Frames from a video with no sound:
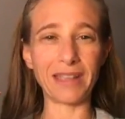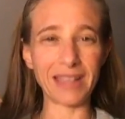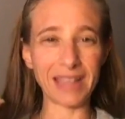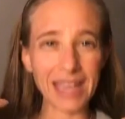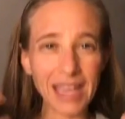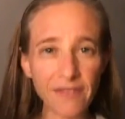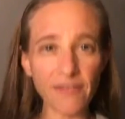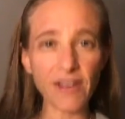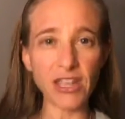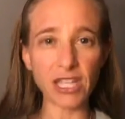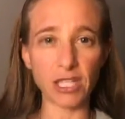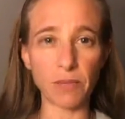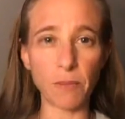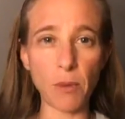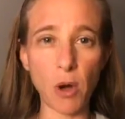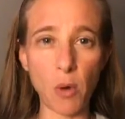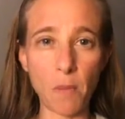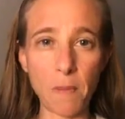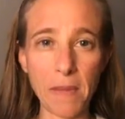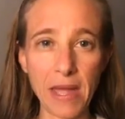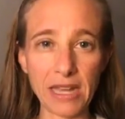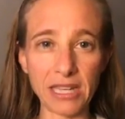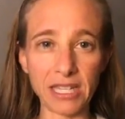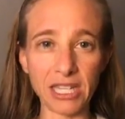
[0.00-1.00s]
give us
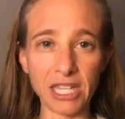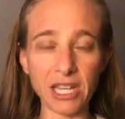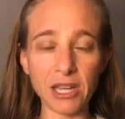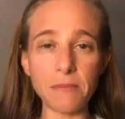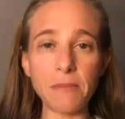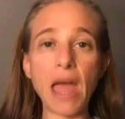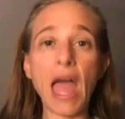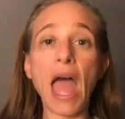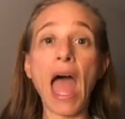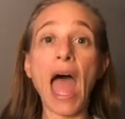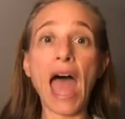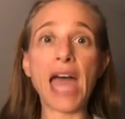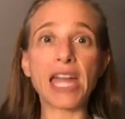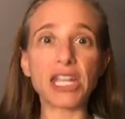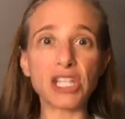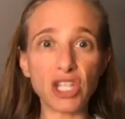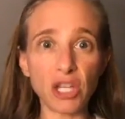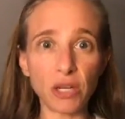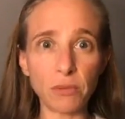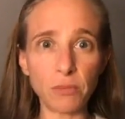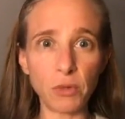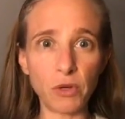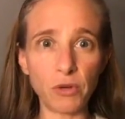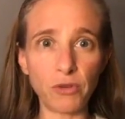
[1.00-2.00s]
momentum and
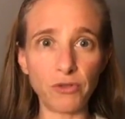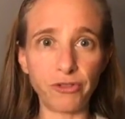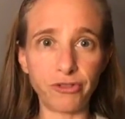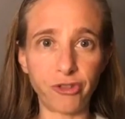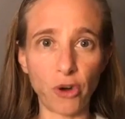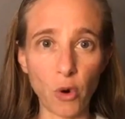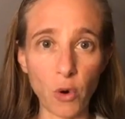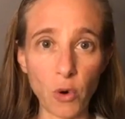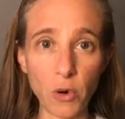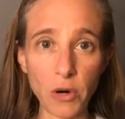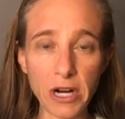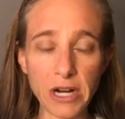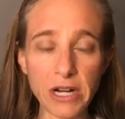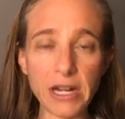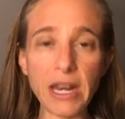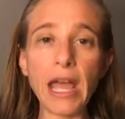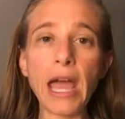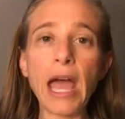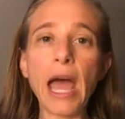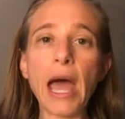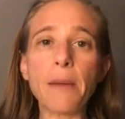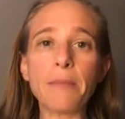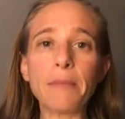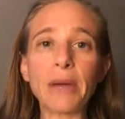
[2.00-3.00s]
to move forward,
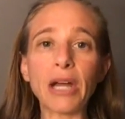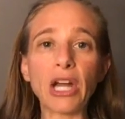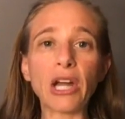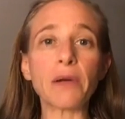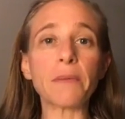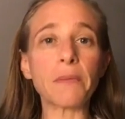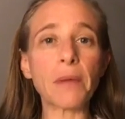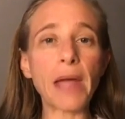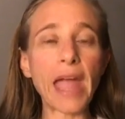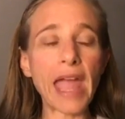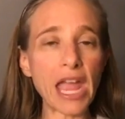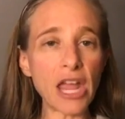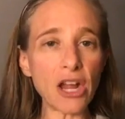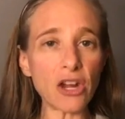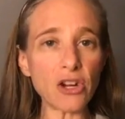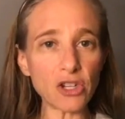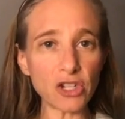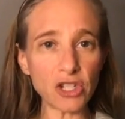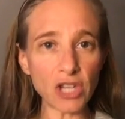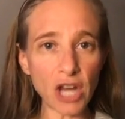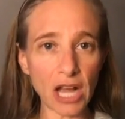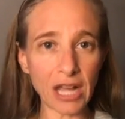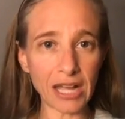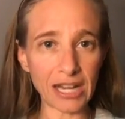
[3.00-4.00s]
but anger
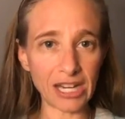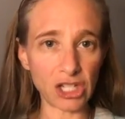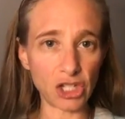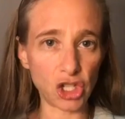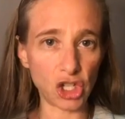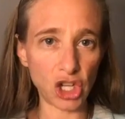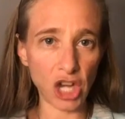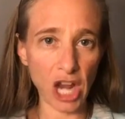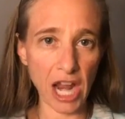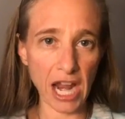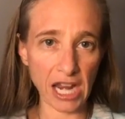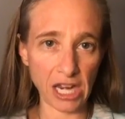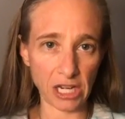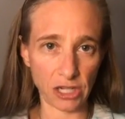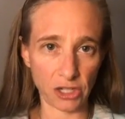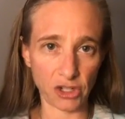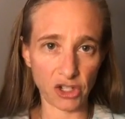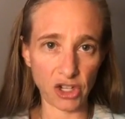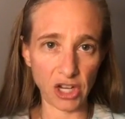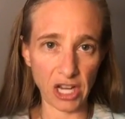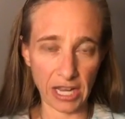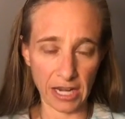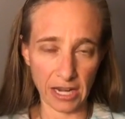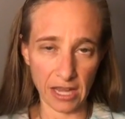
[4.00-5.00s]
is not going to
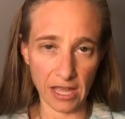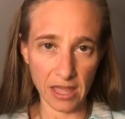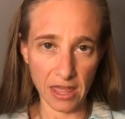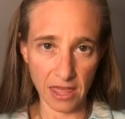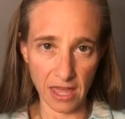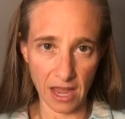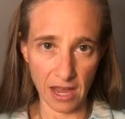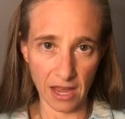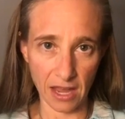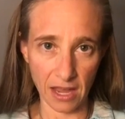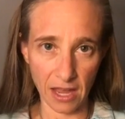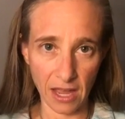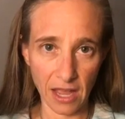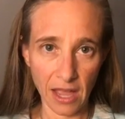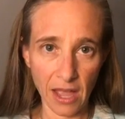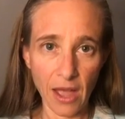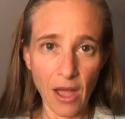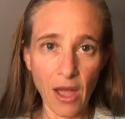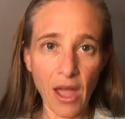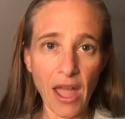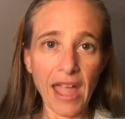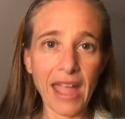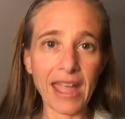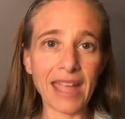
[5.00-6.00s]
change anything.
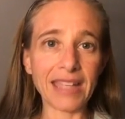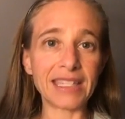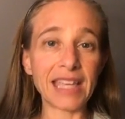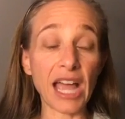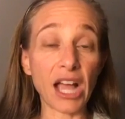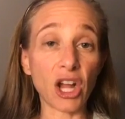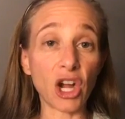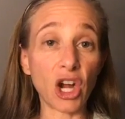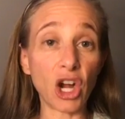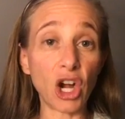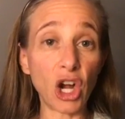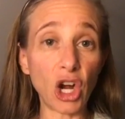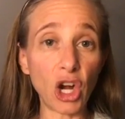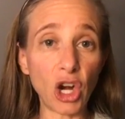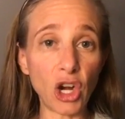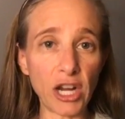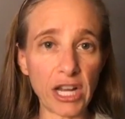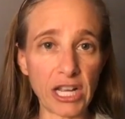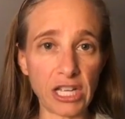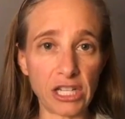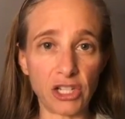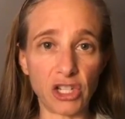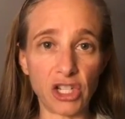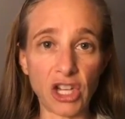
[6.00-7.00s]
It's at
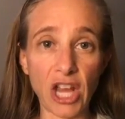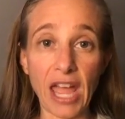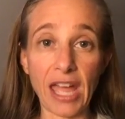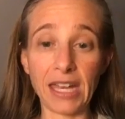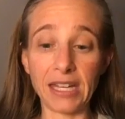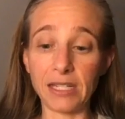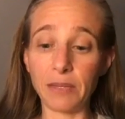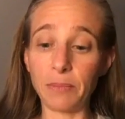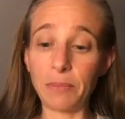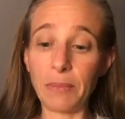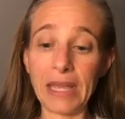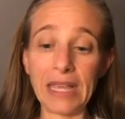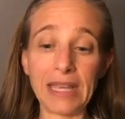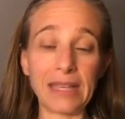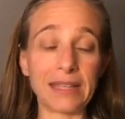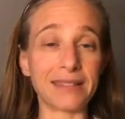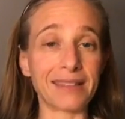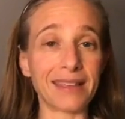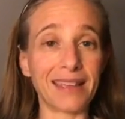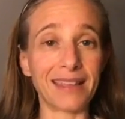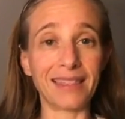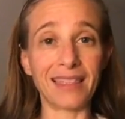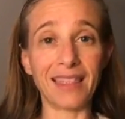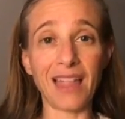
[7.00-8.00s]
courage and
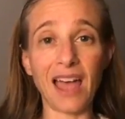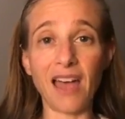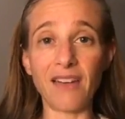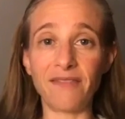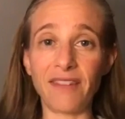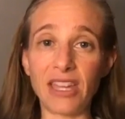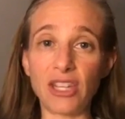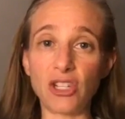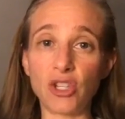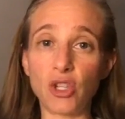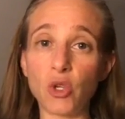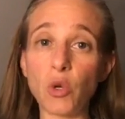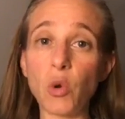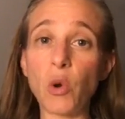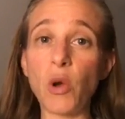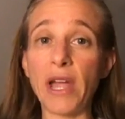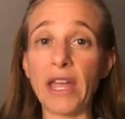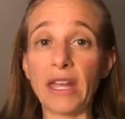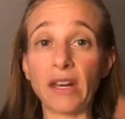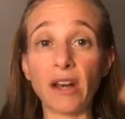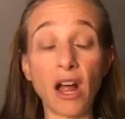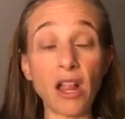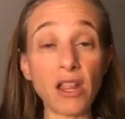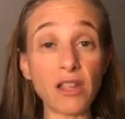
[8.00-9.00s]
peace and love and
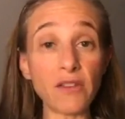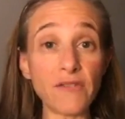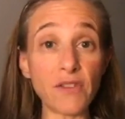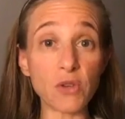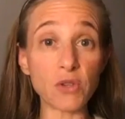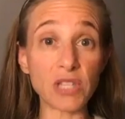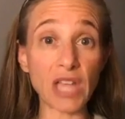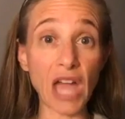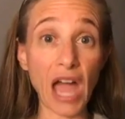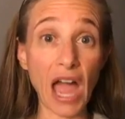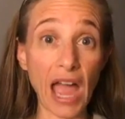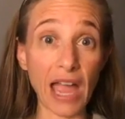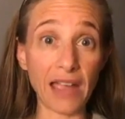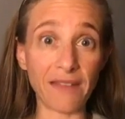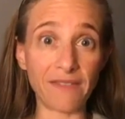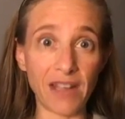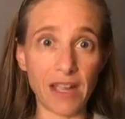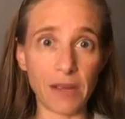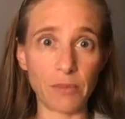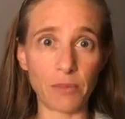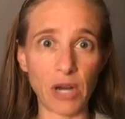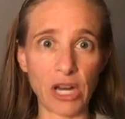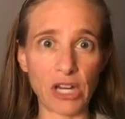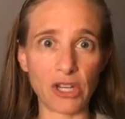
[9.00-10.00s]
joy and all of those high
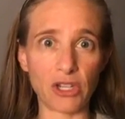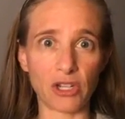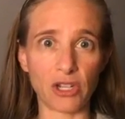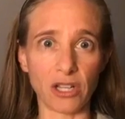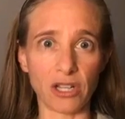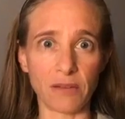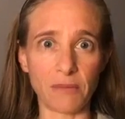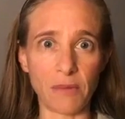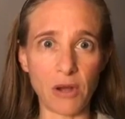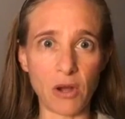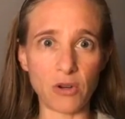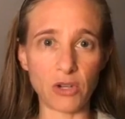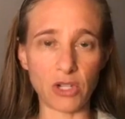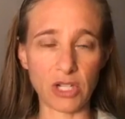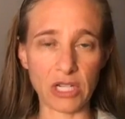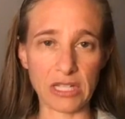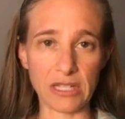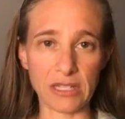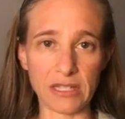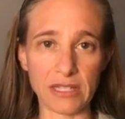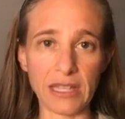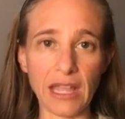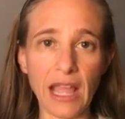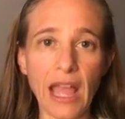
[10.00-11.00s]
vibrational
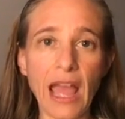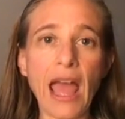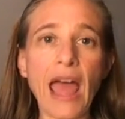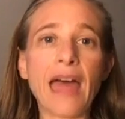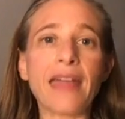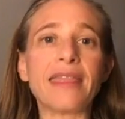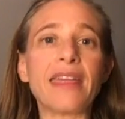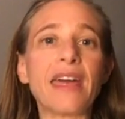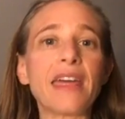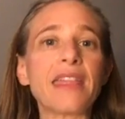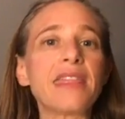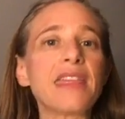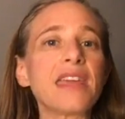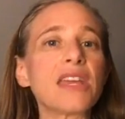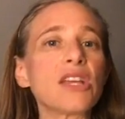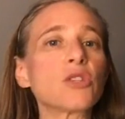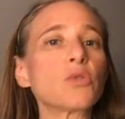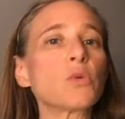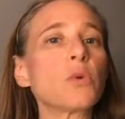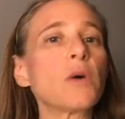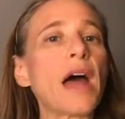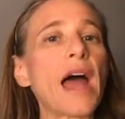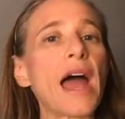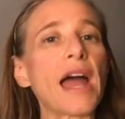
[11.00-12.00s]
emotions that
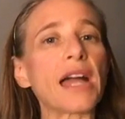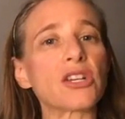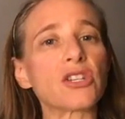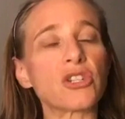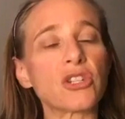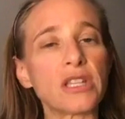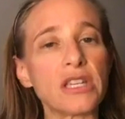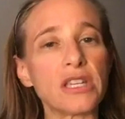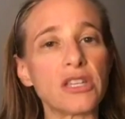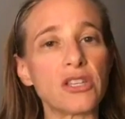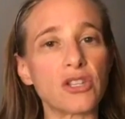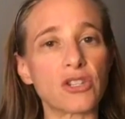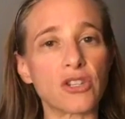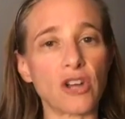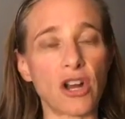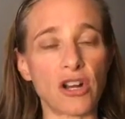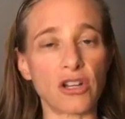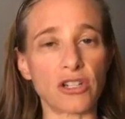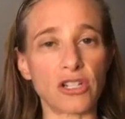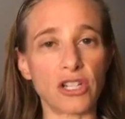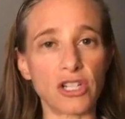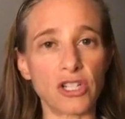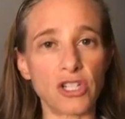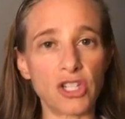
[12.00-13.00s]
things will actually
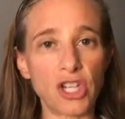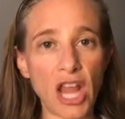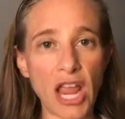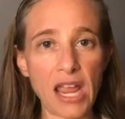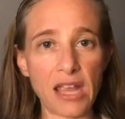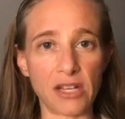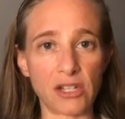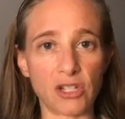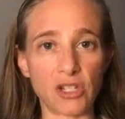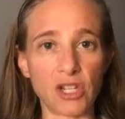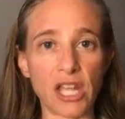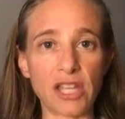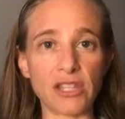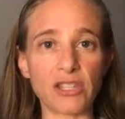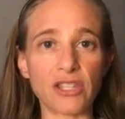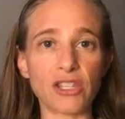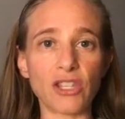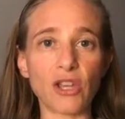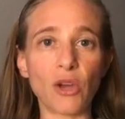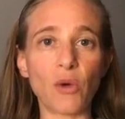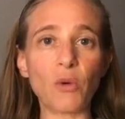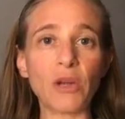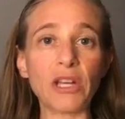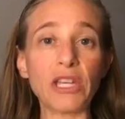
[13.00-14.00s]
start to change. And
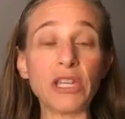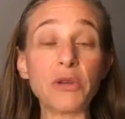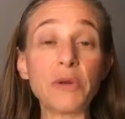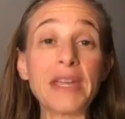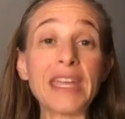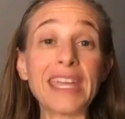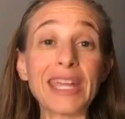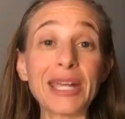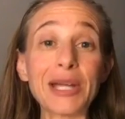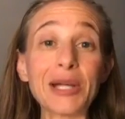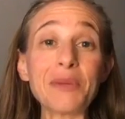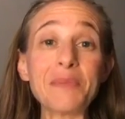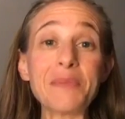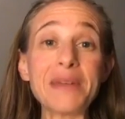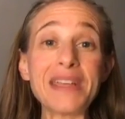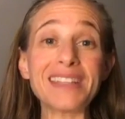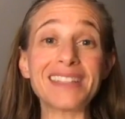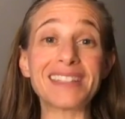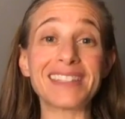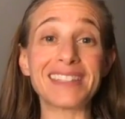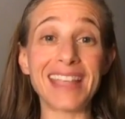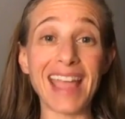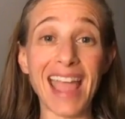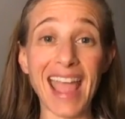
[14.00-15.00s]
so when you hear me
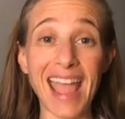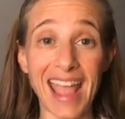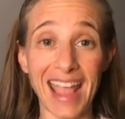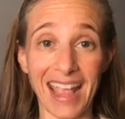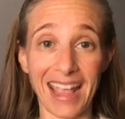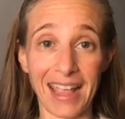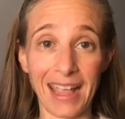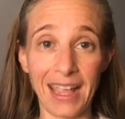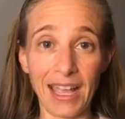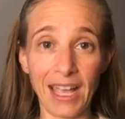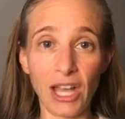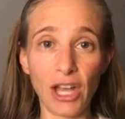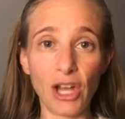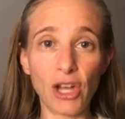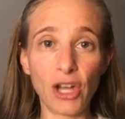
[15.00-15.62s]
say